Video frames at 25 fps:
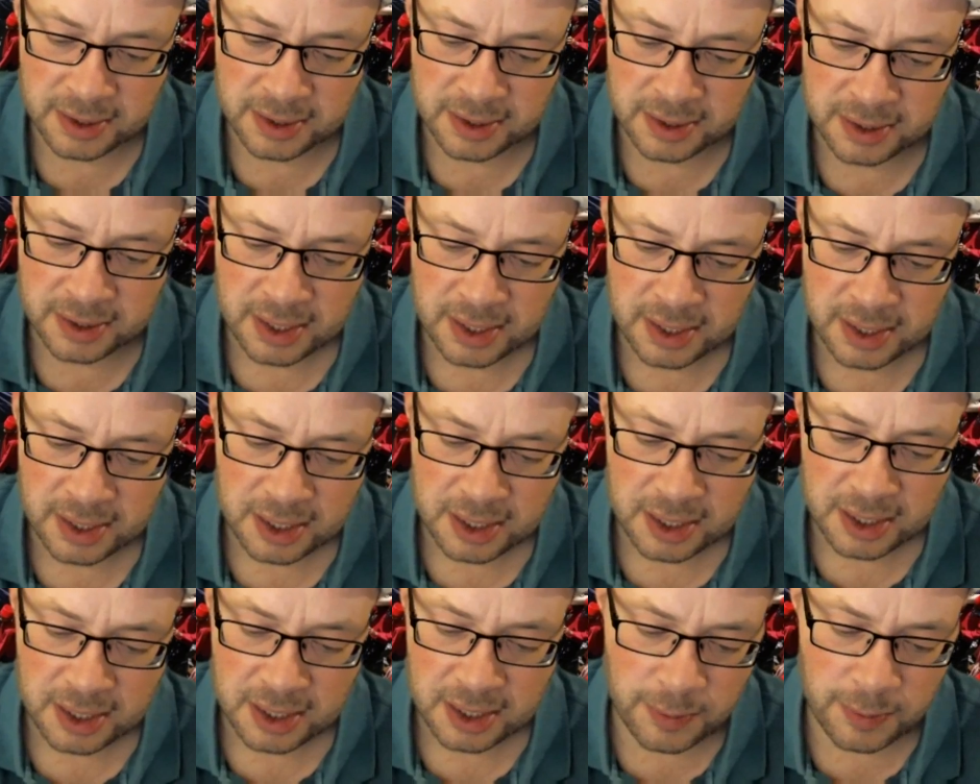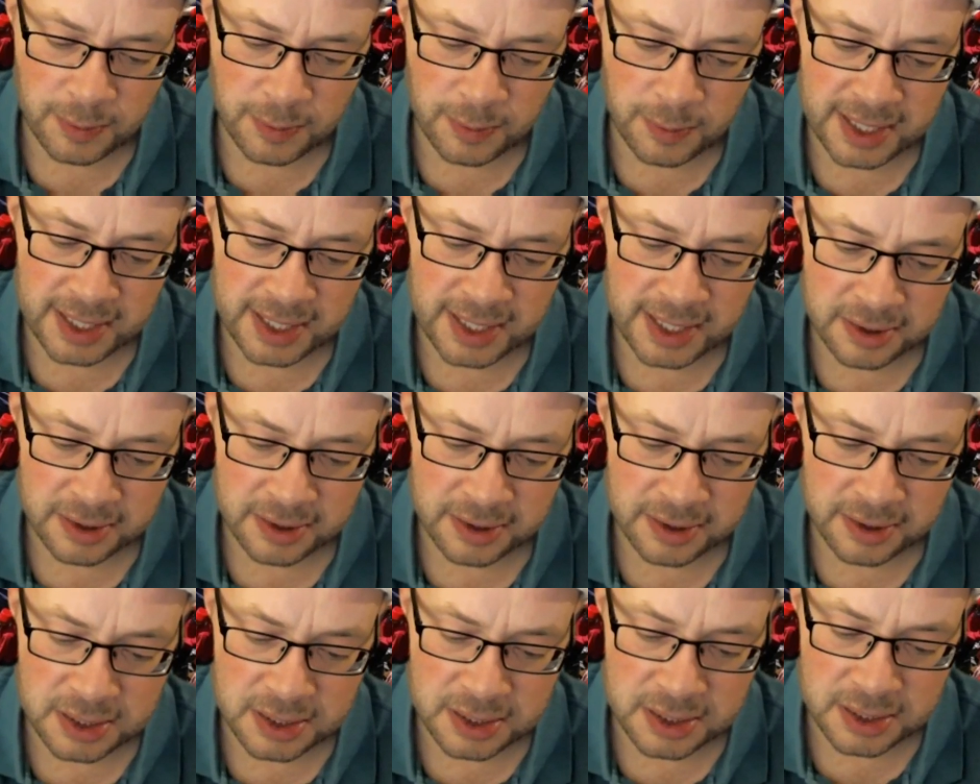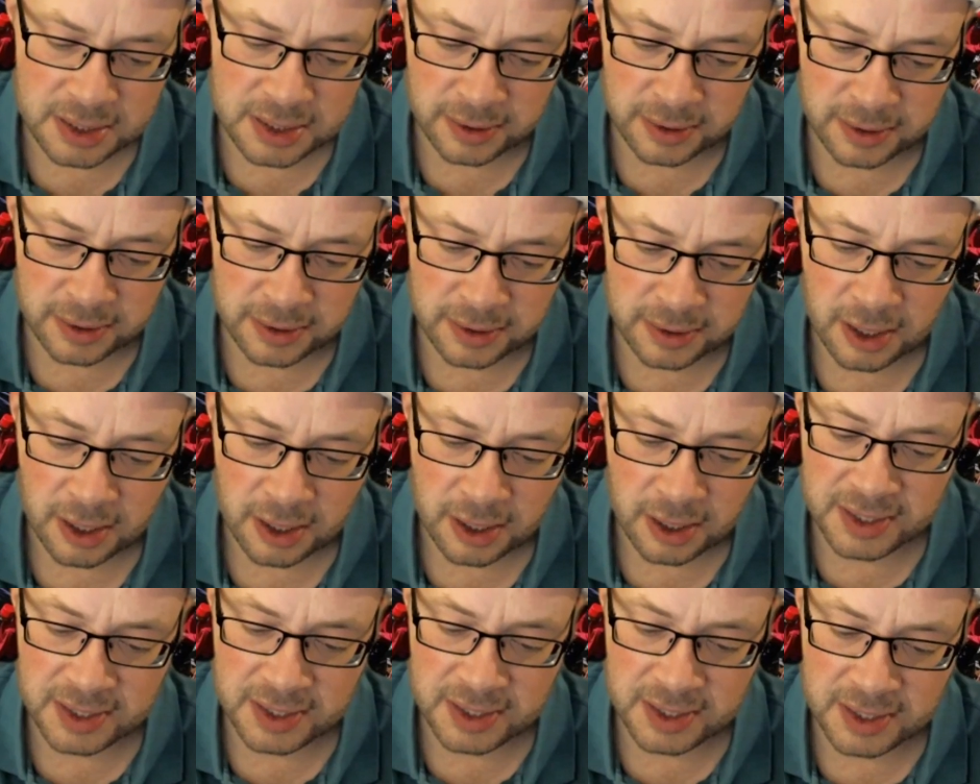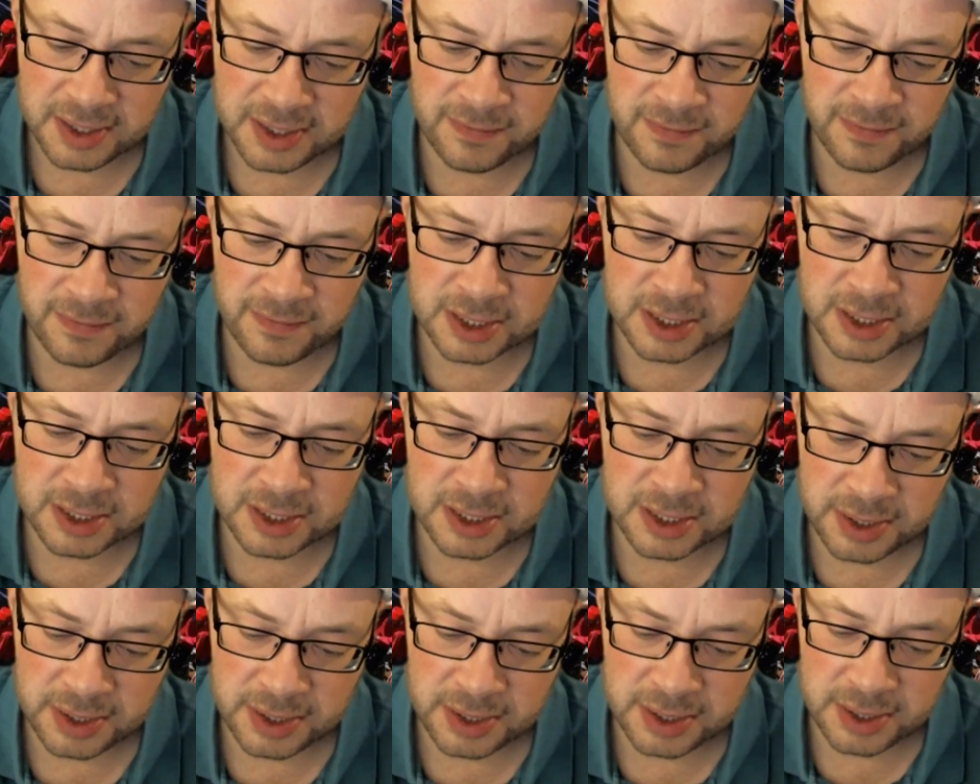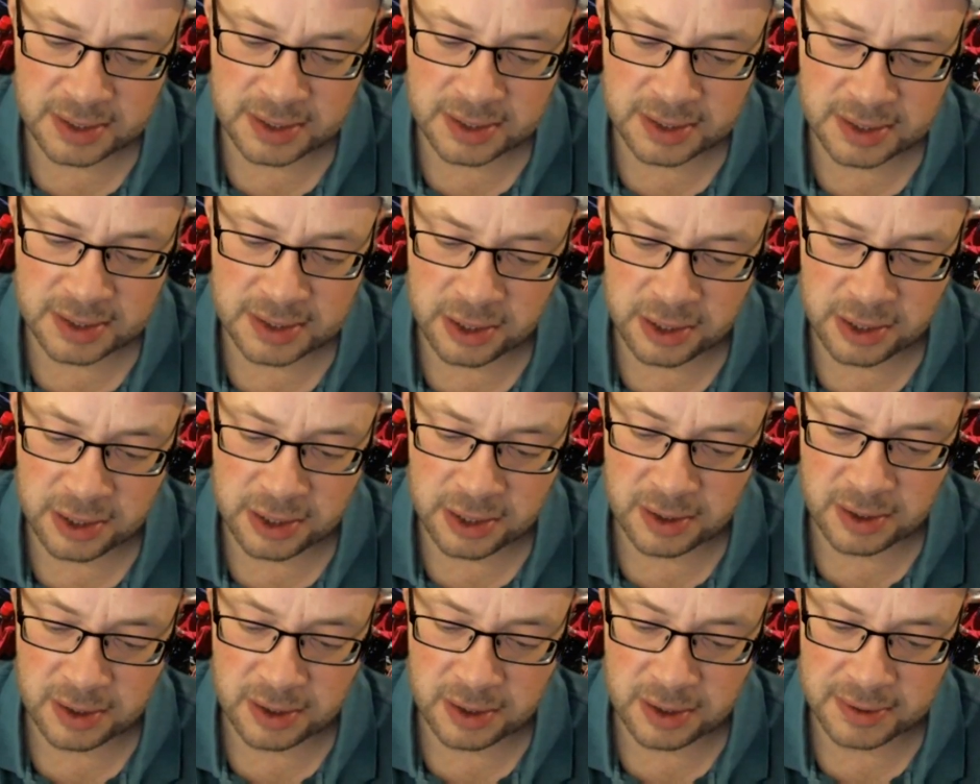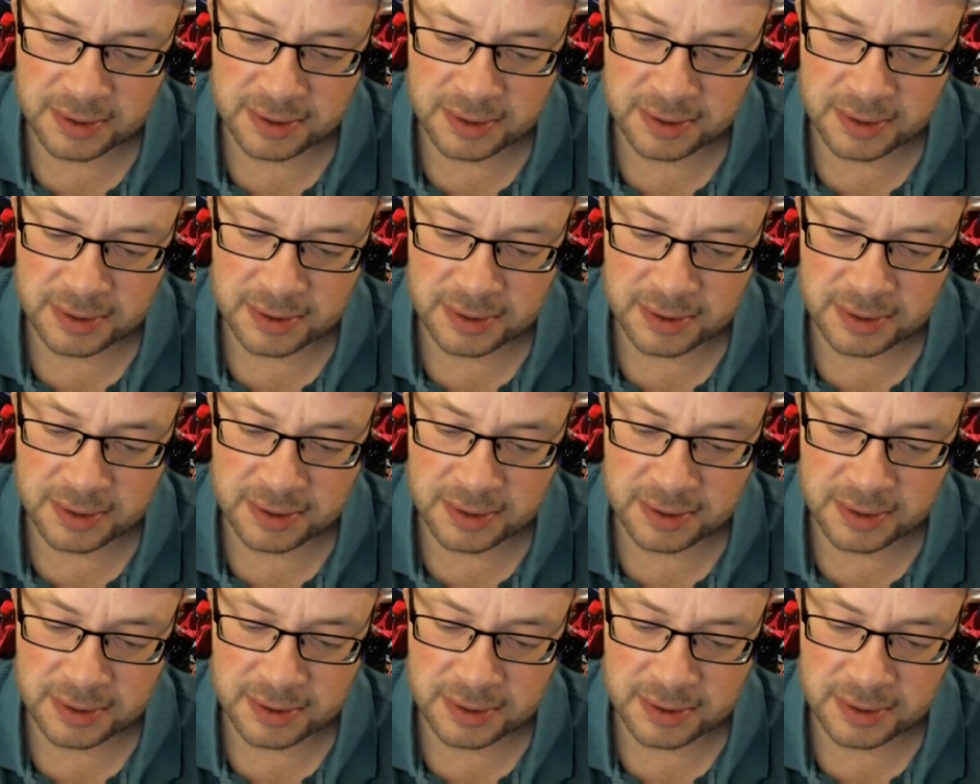He would let the tongue of an envious person know about it.